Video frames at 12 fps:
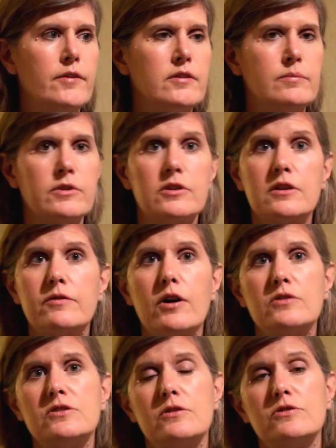the ability of
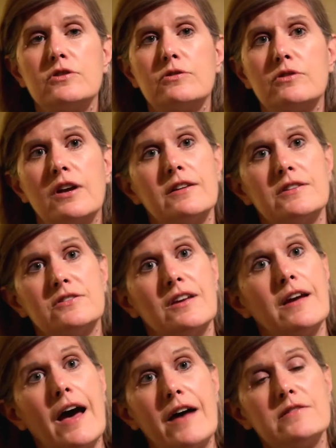ozone to create, let's
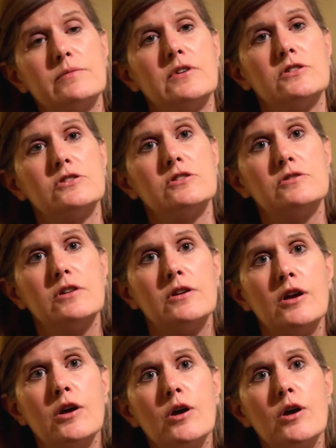say, asthma in children.